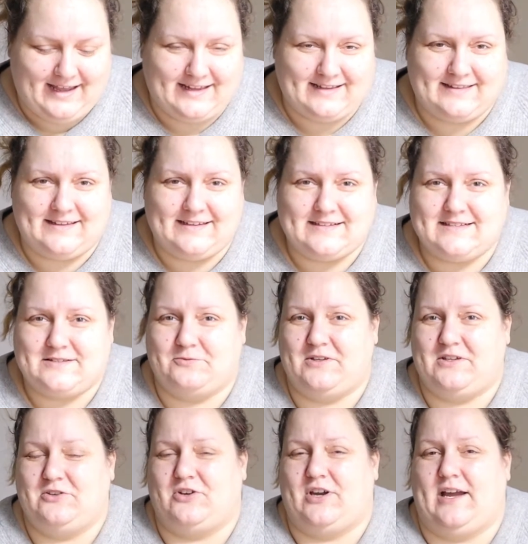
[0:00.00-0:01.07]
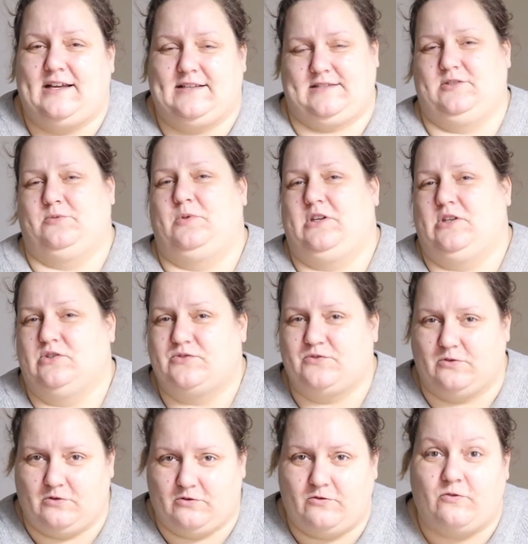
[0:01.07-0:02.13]
And this video has to be
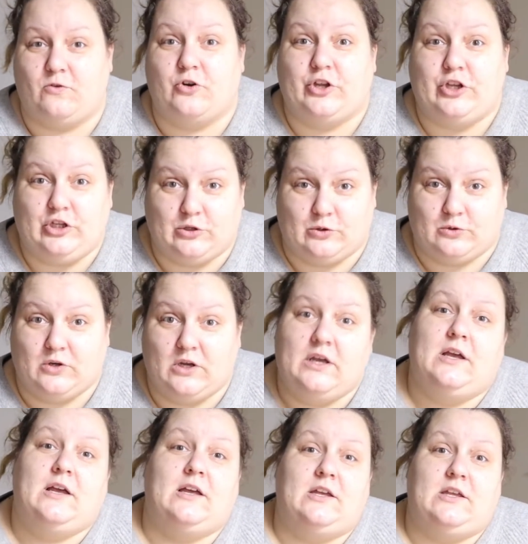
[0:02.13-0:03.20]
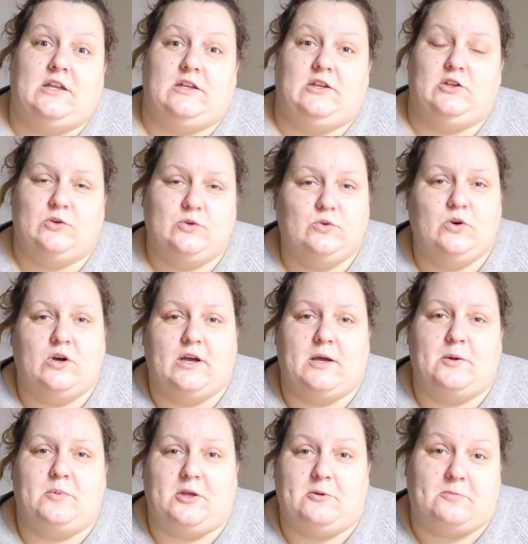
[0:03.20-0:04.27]
useful for you
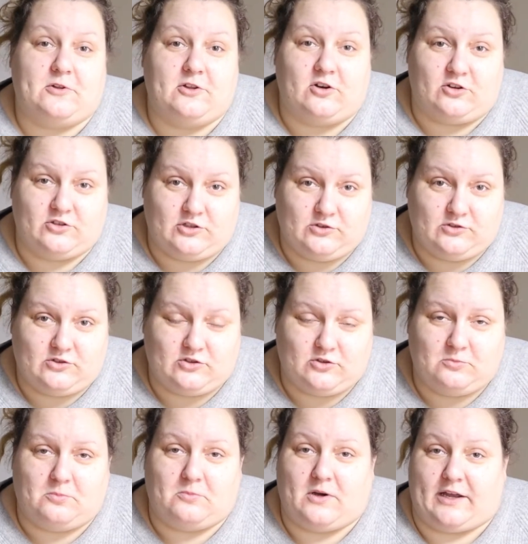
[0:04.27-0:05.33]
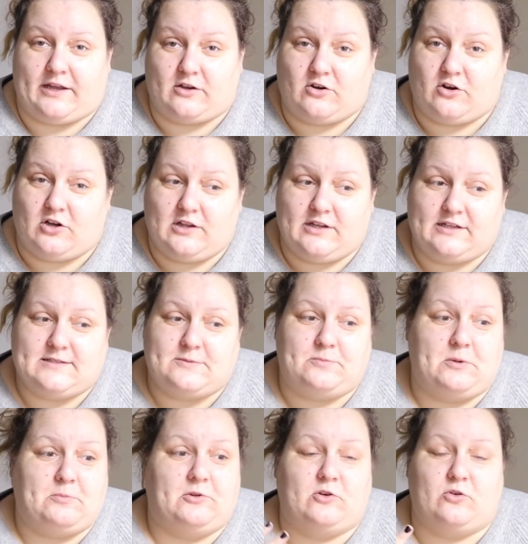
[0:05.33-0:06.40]
people on YouTube, my colleagues,
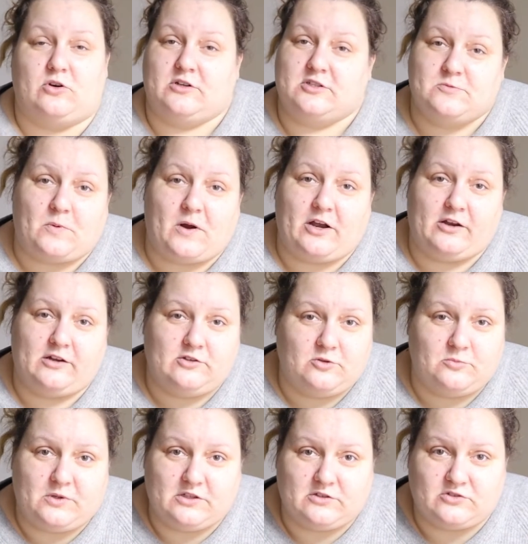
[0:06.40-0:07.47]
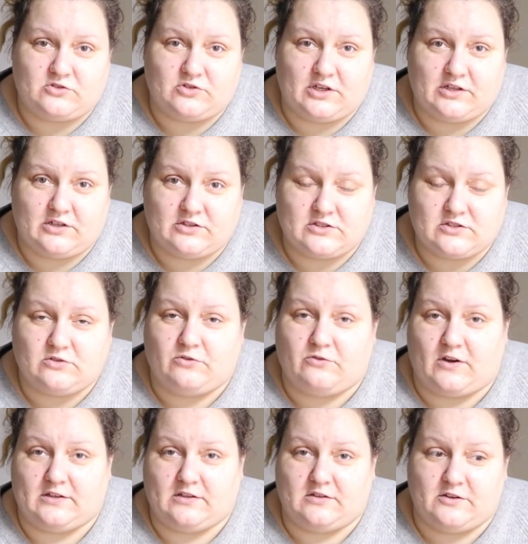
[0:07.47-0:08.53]
people who are aspiring to be illustrators, to
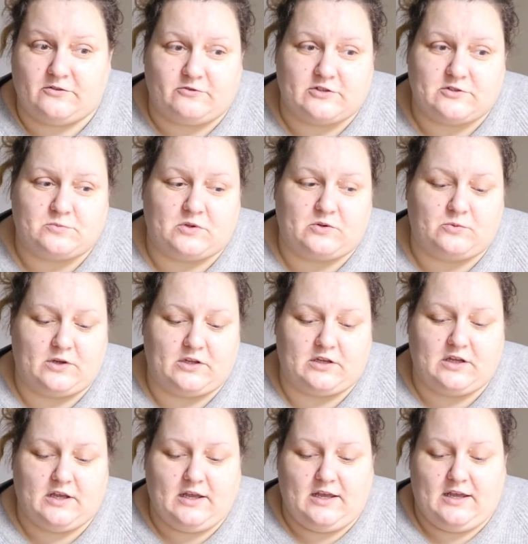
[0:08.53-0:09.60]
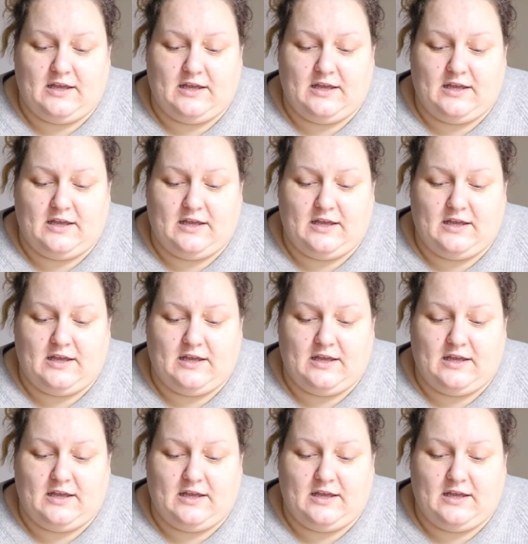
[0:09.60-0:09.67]
find the difference between